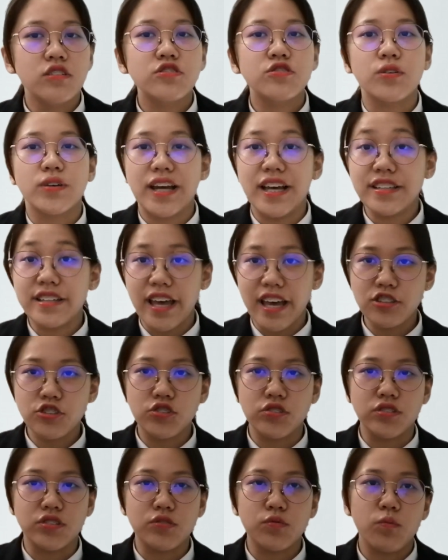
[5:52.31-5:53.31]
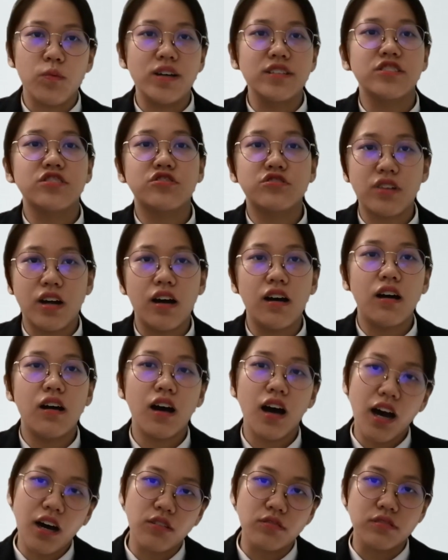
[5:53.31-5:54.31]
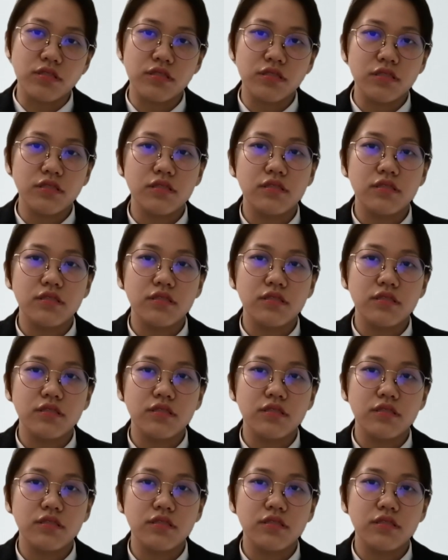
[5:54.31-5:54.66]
so the actions was struck out.